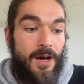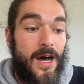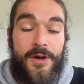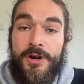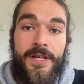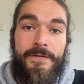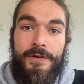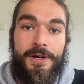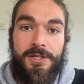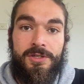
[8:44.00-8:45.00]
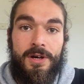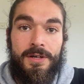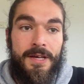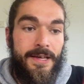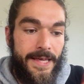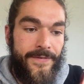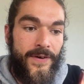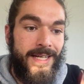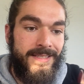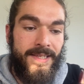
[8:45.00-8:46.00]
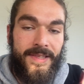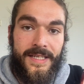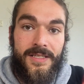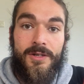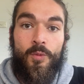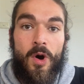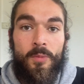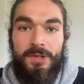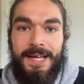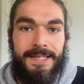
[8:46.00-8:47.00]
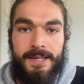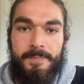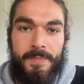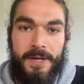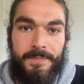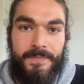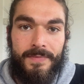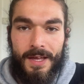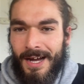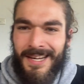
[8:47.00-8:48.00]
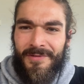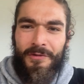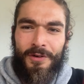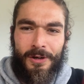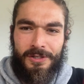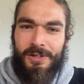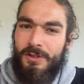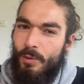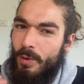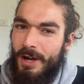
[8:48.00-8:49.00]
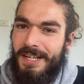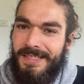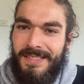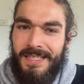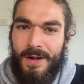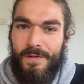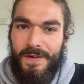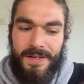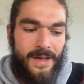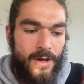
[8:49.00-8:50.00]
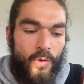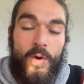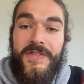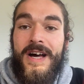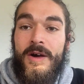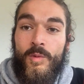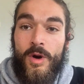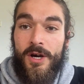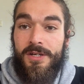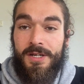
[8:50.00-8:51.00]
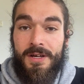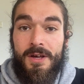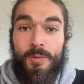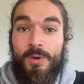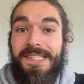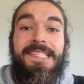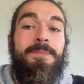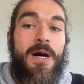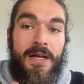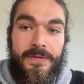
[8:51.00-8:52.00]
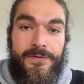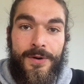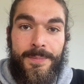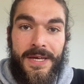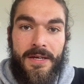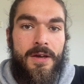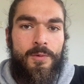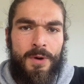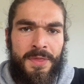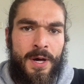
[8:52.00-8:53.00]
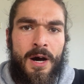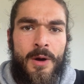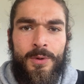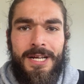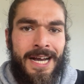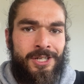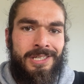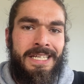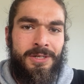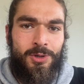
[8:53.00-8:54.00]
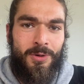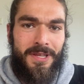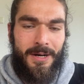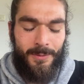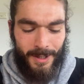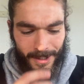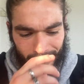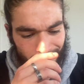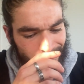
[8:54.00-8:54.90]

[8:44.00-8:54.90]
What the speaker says: I only focused on, if I did this, what would that get me? I never focused on the work itself and what that work would demand from me, whether I would actually enjoy that work.